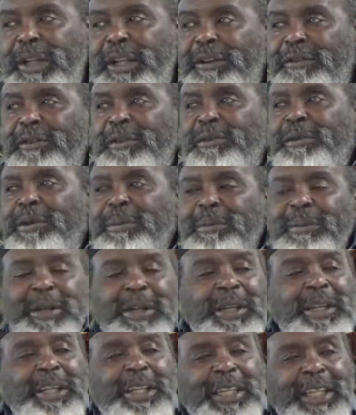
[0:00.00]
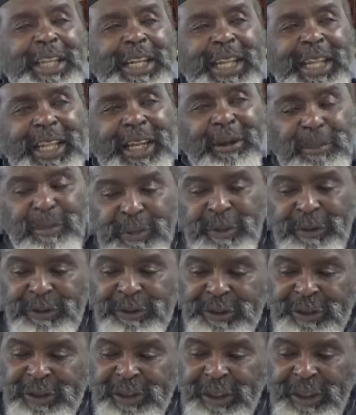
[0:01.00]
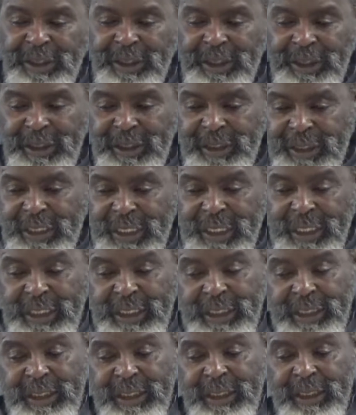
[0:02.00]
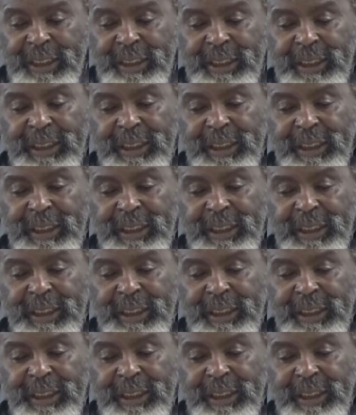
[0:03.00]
every remedy to get out of prison. And then